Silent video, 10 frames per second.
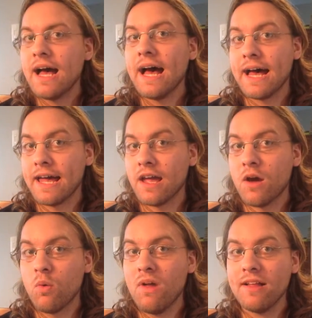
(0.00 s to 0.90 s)
Hi,
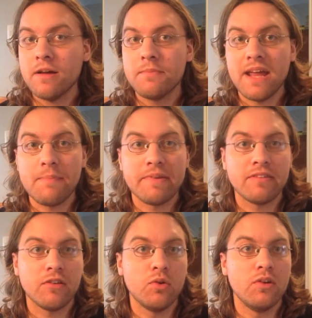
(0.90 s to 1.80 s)
welcome to
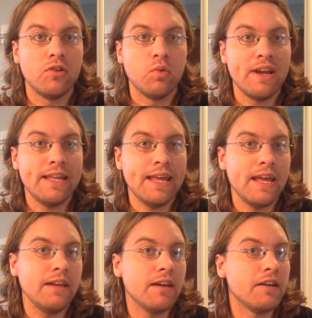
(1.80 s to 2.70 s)
episode
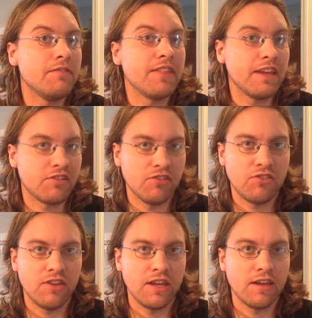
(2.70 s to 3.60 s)
28 of The Kitchen
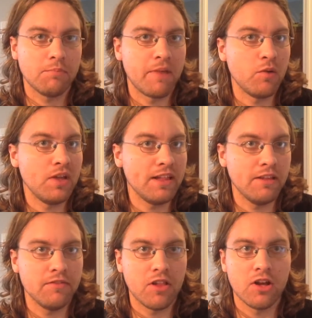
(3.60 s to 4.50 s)
Sink, my weekly
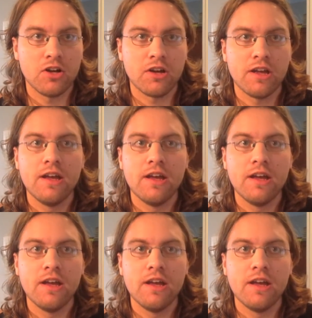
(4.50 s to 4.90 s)
vlog.